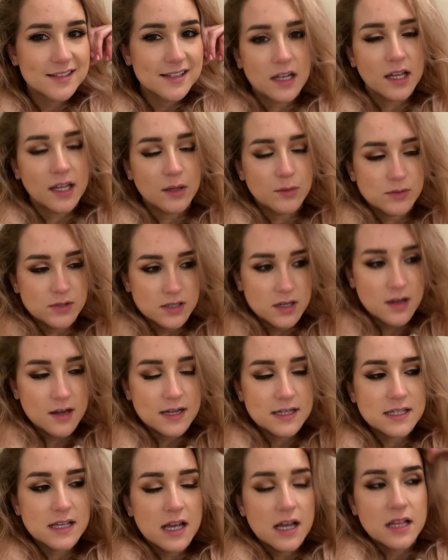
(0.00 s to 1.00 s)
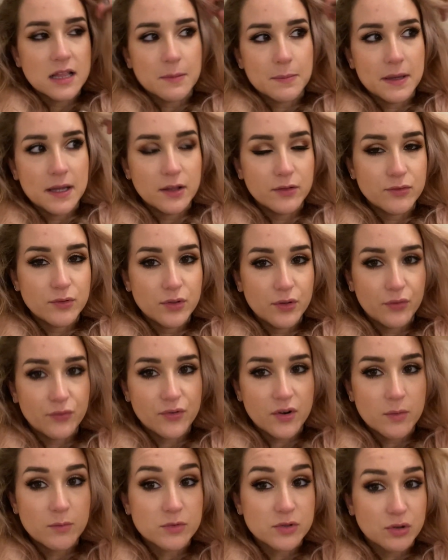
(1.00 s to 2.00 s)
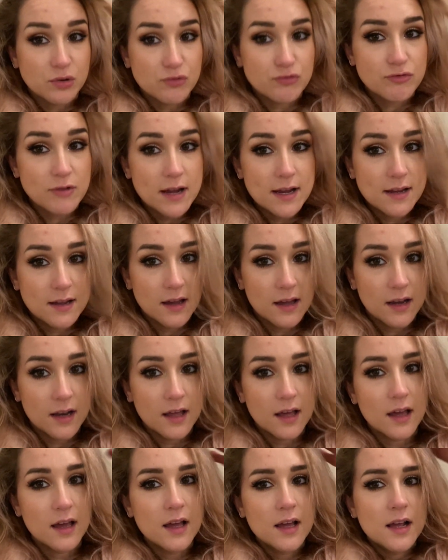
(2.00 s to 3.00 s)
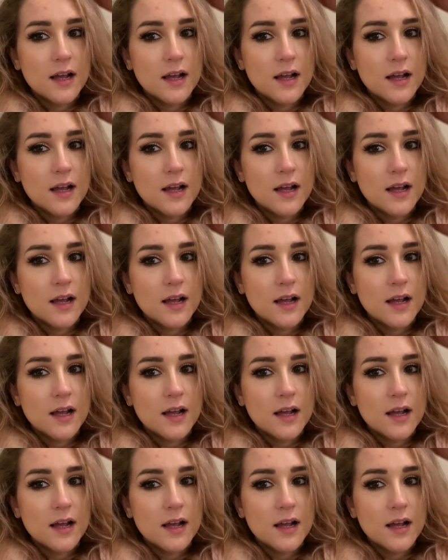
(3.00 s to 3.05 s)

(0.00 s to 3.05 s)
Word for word: like it was nice. The pink through the front was a great colour.